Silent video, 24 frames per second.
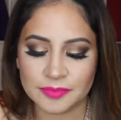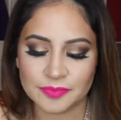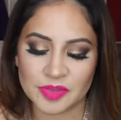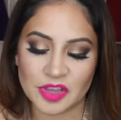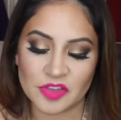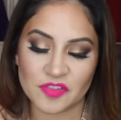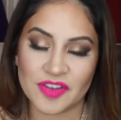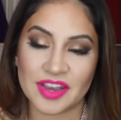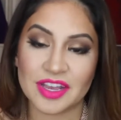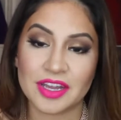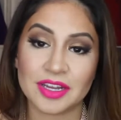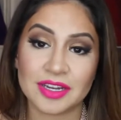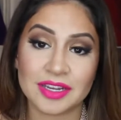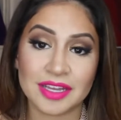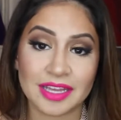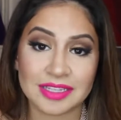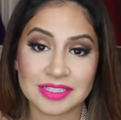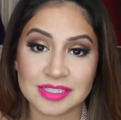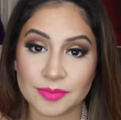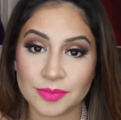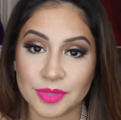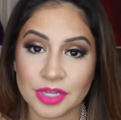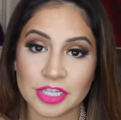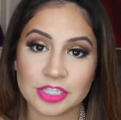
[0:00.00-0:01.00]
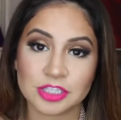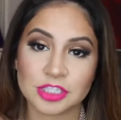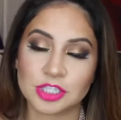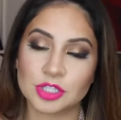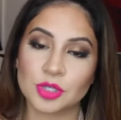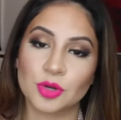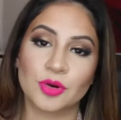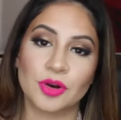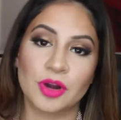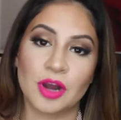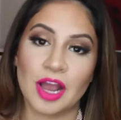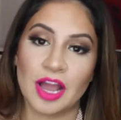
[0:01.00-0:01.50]
if I could get something in
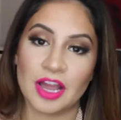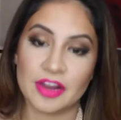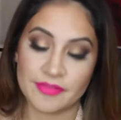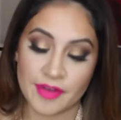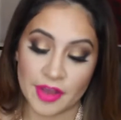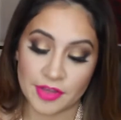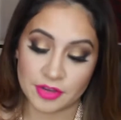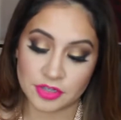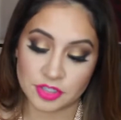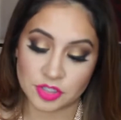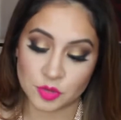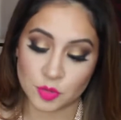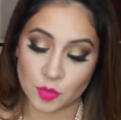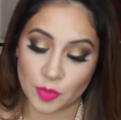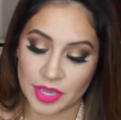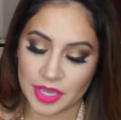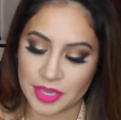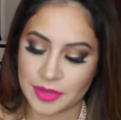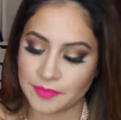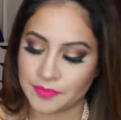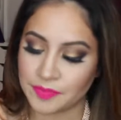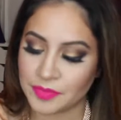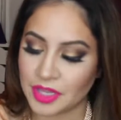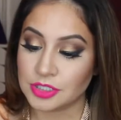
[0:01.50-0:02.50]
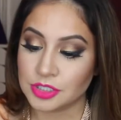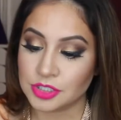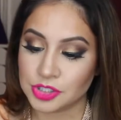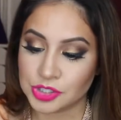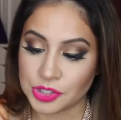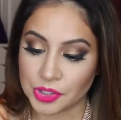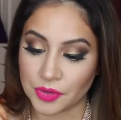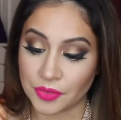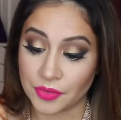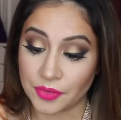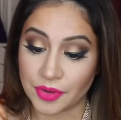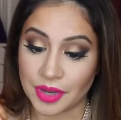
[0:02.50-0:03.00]
store, I'd rather just wait.
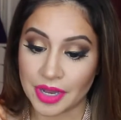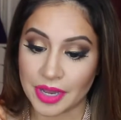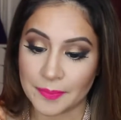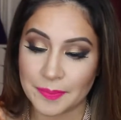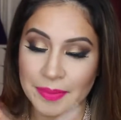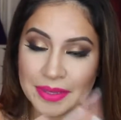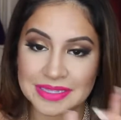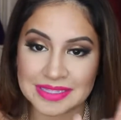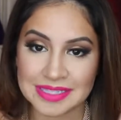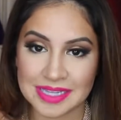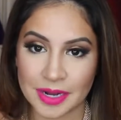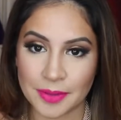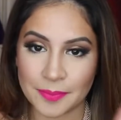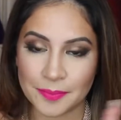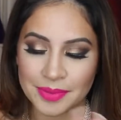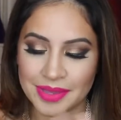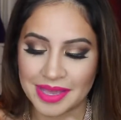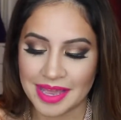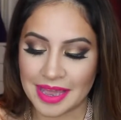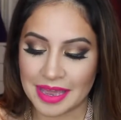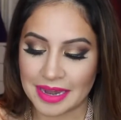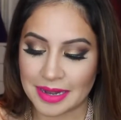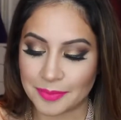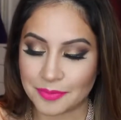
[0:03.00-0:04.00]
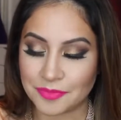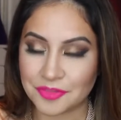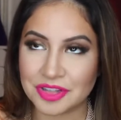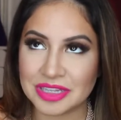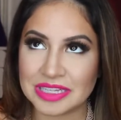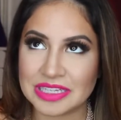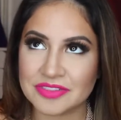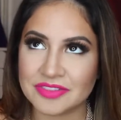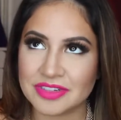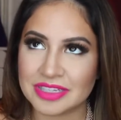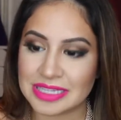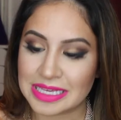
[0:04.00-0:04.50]
So I picked it up, and I'm
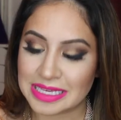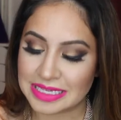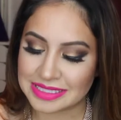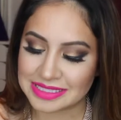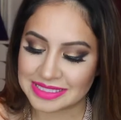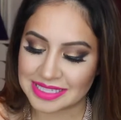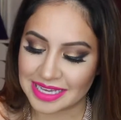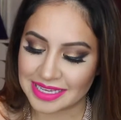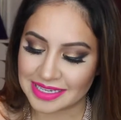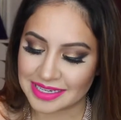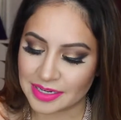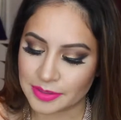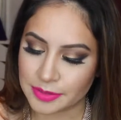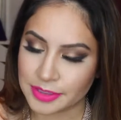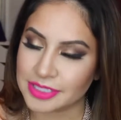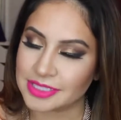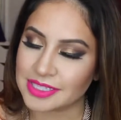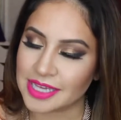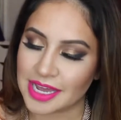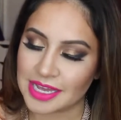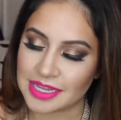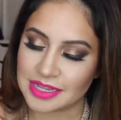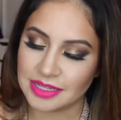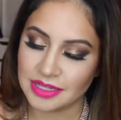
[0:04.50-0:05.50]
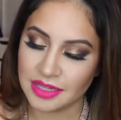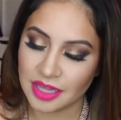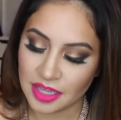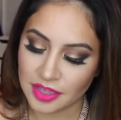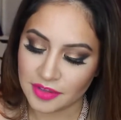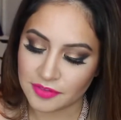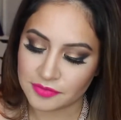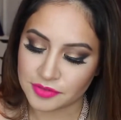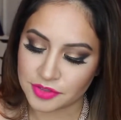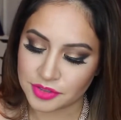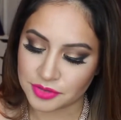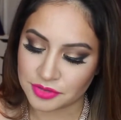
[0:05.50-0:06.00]
really, really excited because I
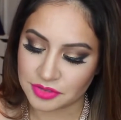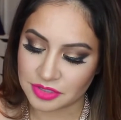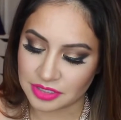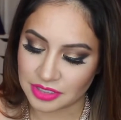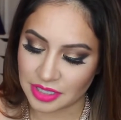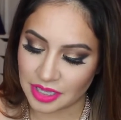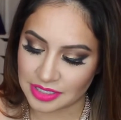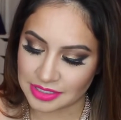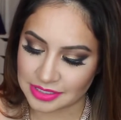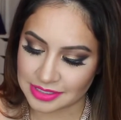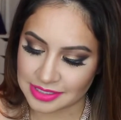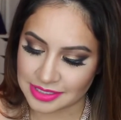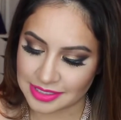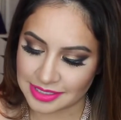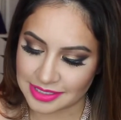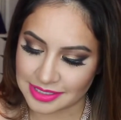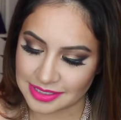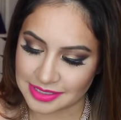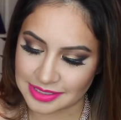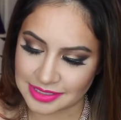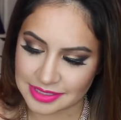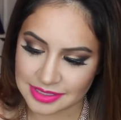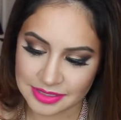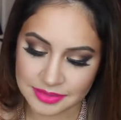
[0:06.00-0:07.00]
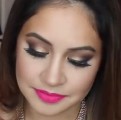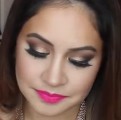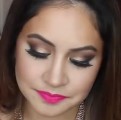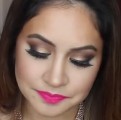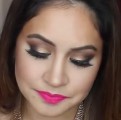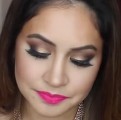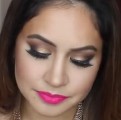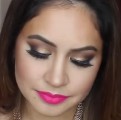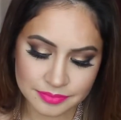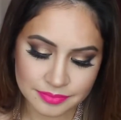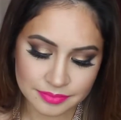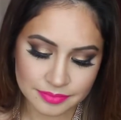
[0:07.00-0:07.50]
love nude glosses.
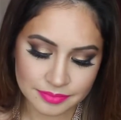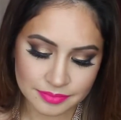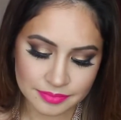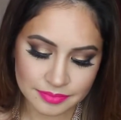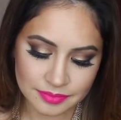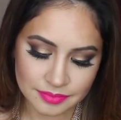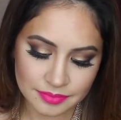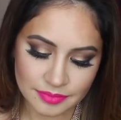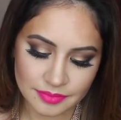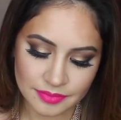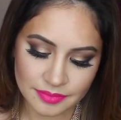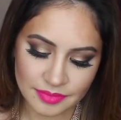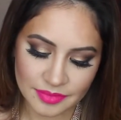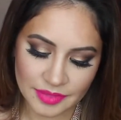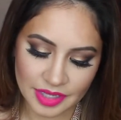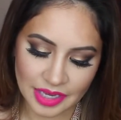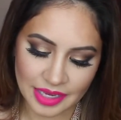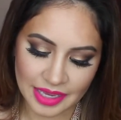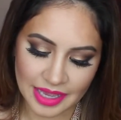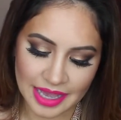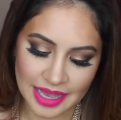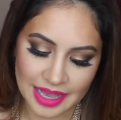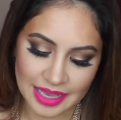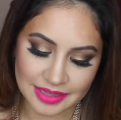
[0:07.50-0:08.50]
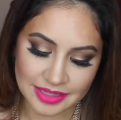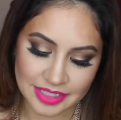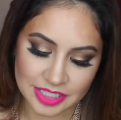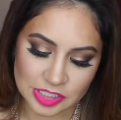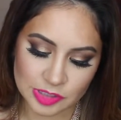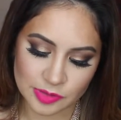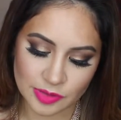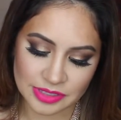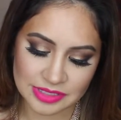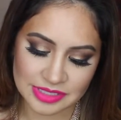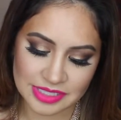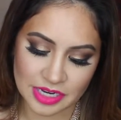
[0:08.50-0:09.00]
And this
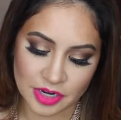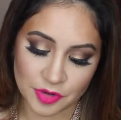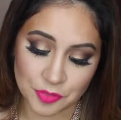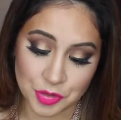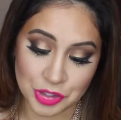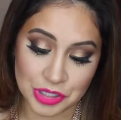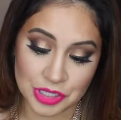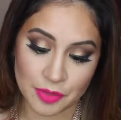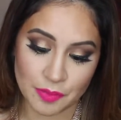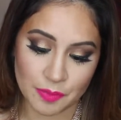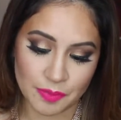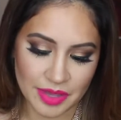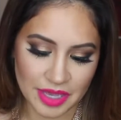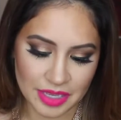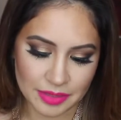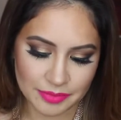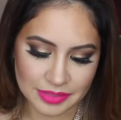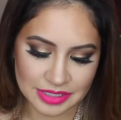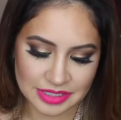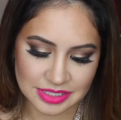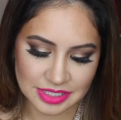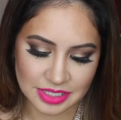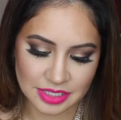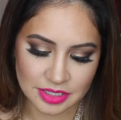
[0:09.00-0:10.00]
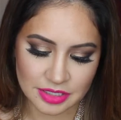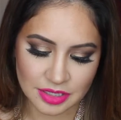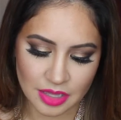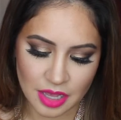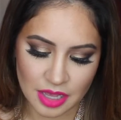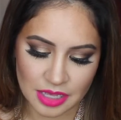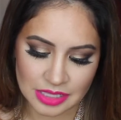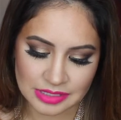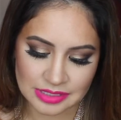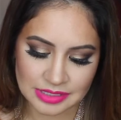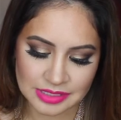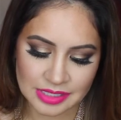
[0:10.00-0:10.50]
one's like a really pigmented
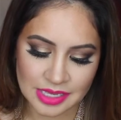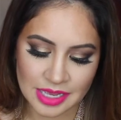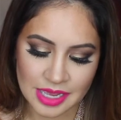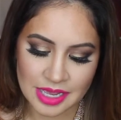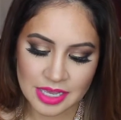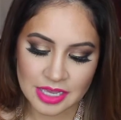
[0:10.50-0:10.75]
gloss.